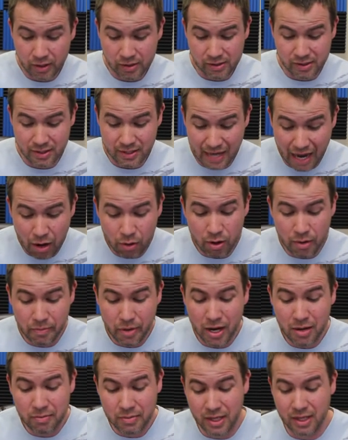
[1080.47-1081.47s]
So now I
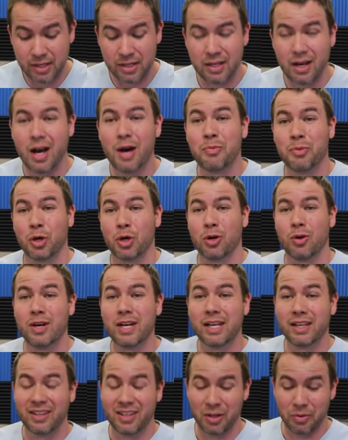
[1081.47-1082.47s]
might be up a
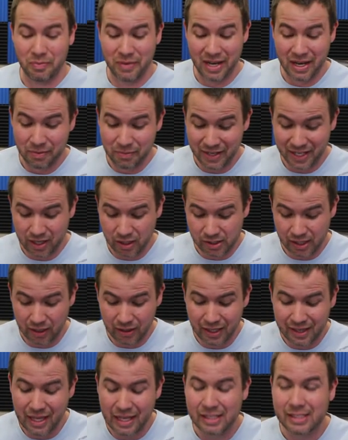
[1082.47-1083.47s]
creek a little bit because I
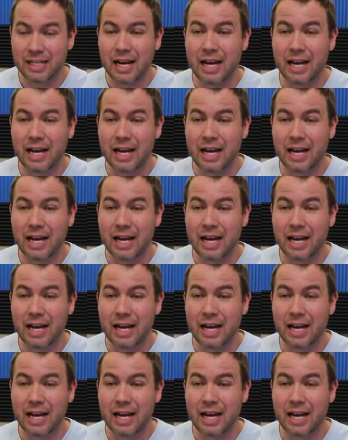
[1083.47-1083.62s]
let that